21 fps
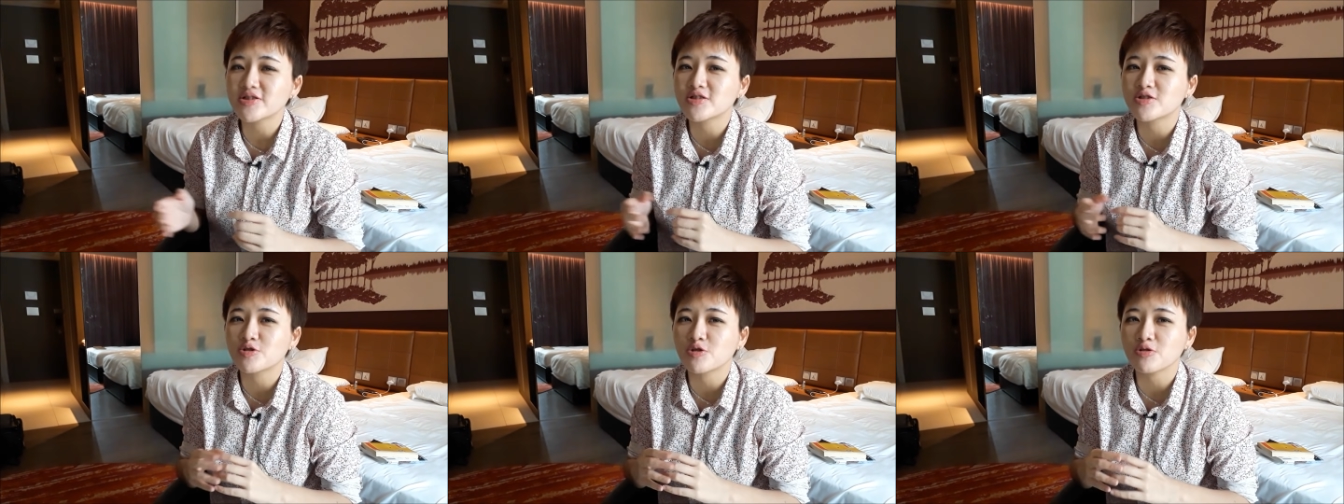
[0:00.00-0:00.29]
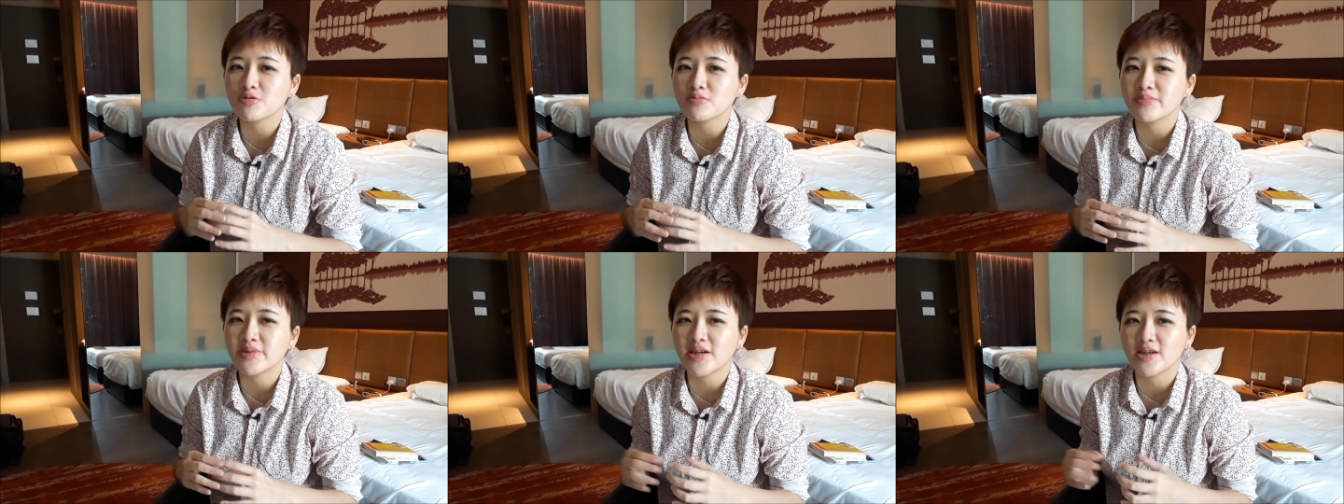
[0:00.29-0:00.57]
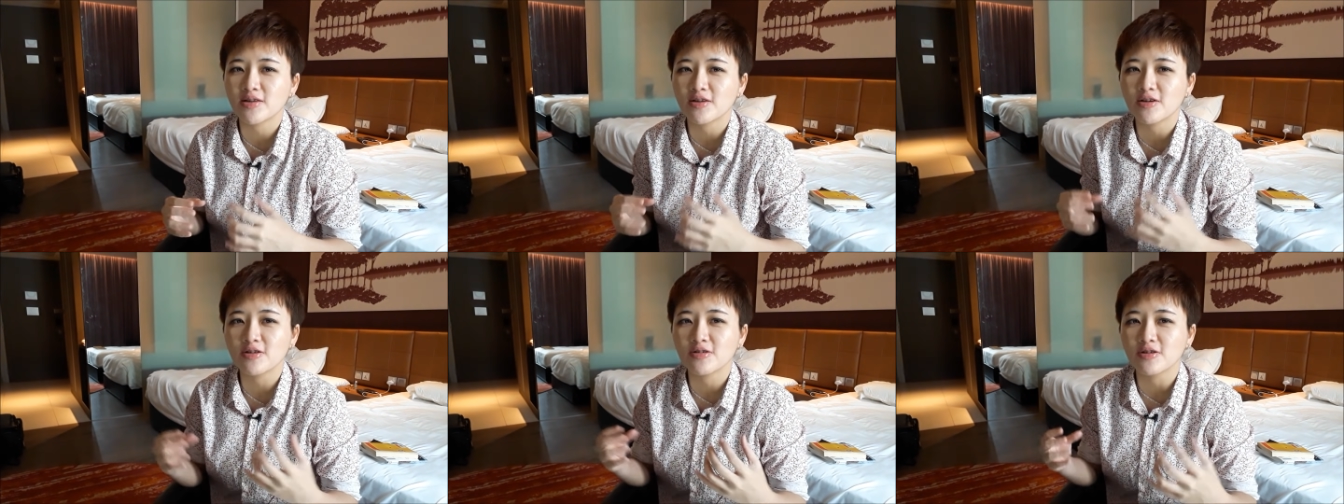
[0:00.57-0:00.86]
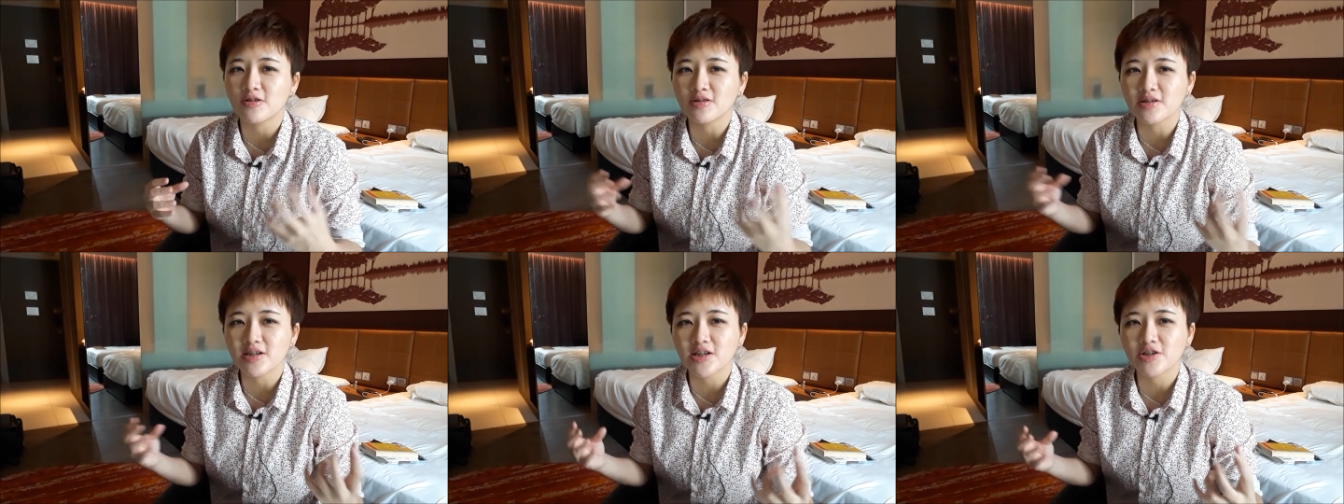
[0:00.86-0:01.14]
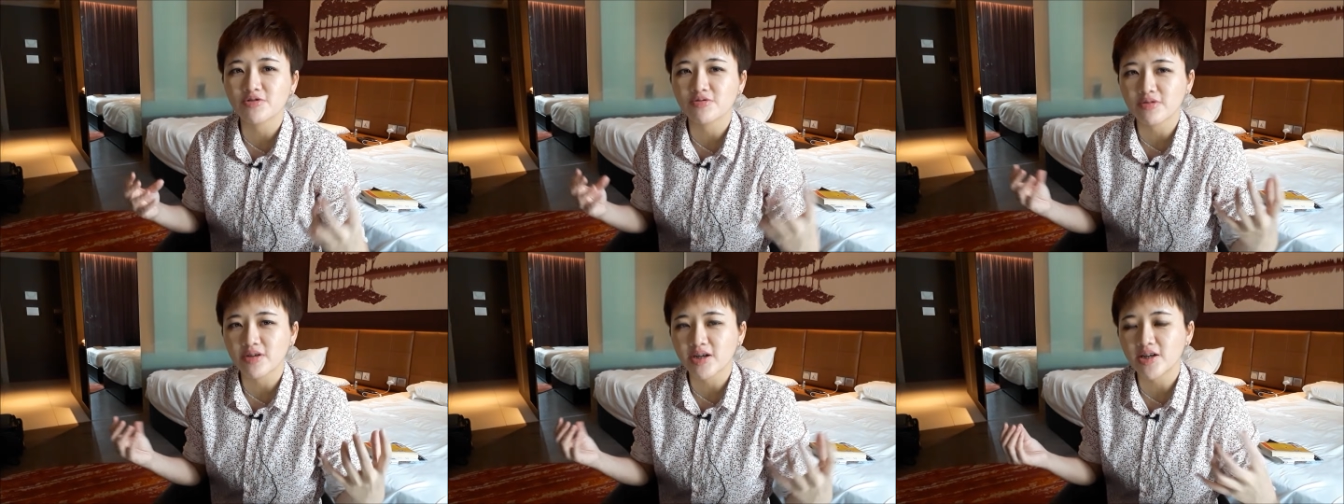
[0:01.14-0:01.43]
which took me a lot
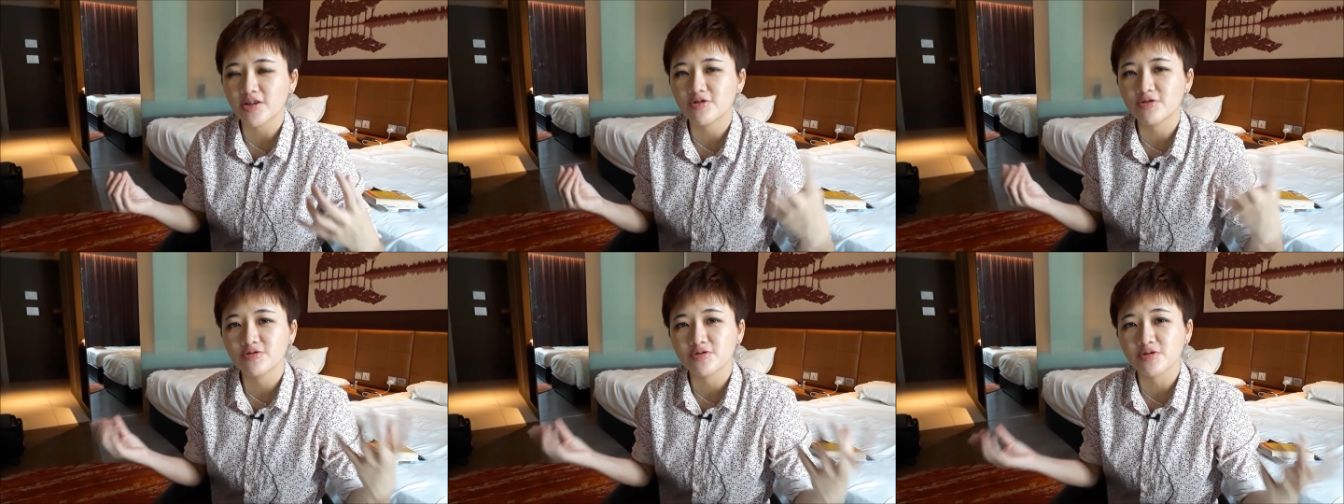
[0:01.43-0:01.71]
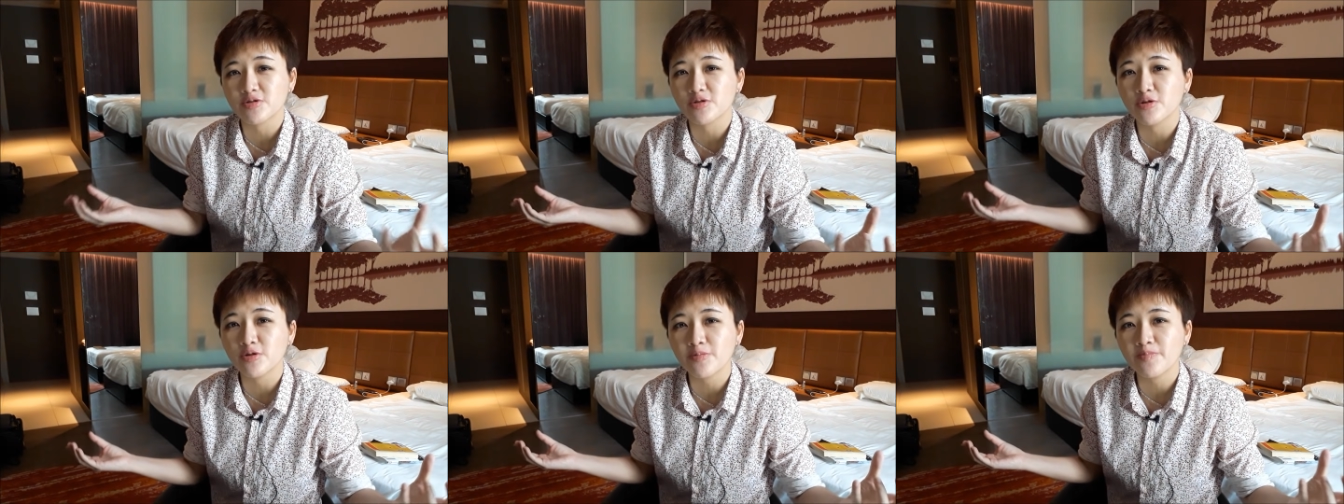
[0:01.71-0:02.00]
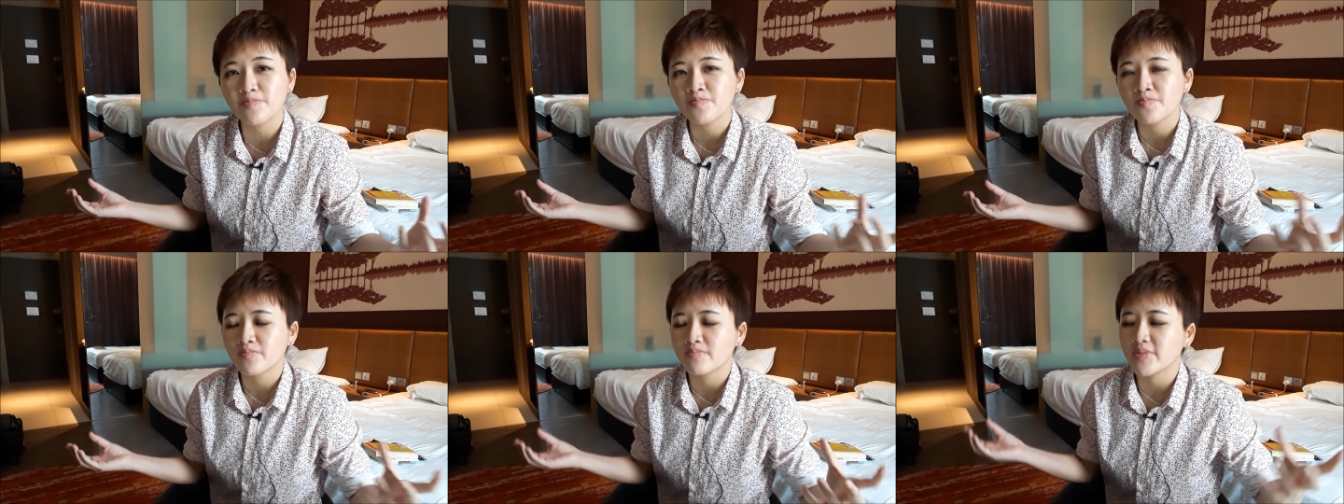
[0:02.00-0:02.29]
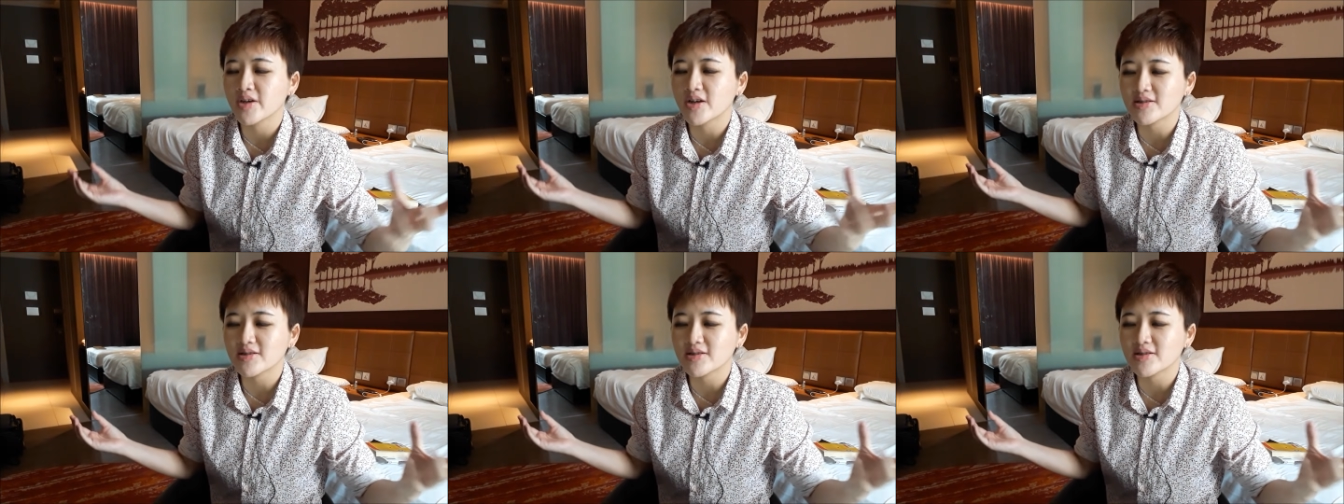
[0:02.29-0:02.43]
longer to get used to